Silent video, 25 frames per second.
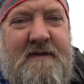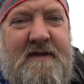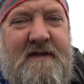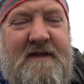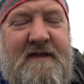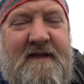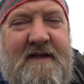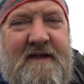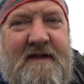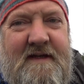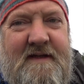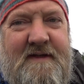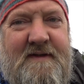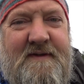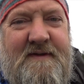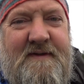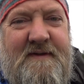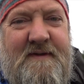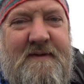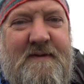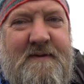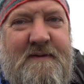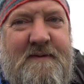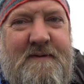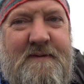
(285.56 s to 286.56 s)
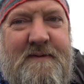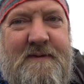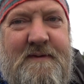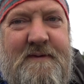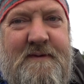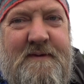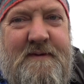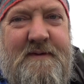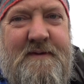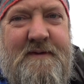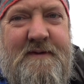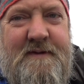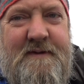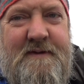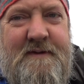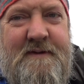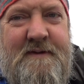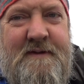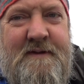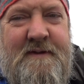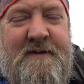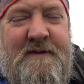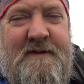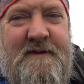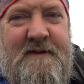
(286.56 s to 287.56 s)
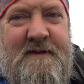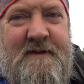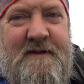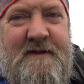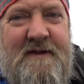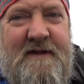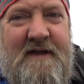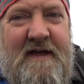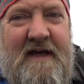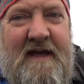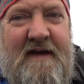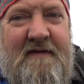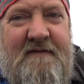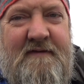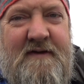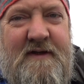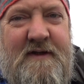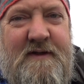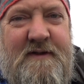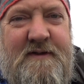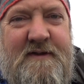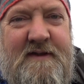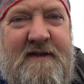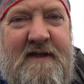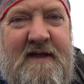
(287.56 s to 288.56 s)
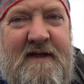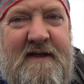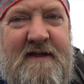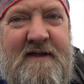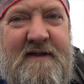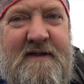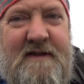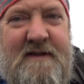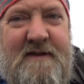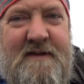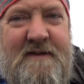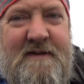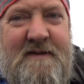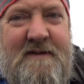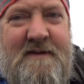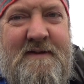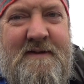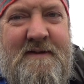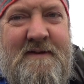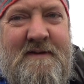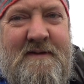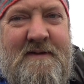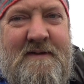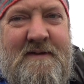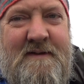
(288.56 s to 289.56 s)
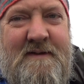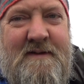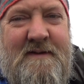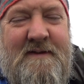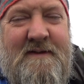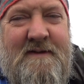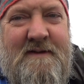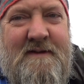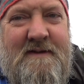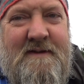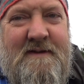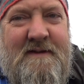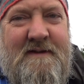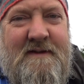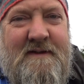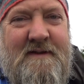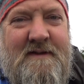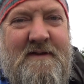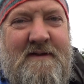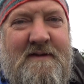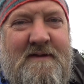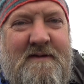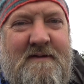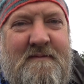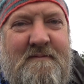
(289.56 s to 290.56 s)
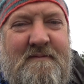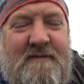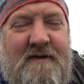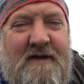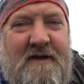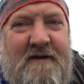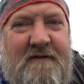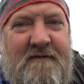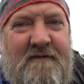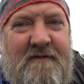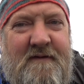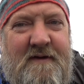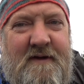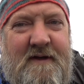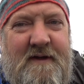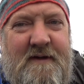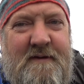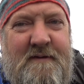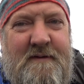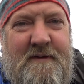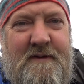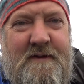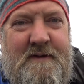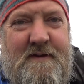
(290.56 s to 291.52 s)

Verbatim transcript: Yeah, so have a good day. Bye for now.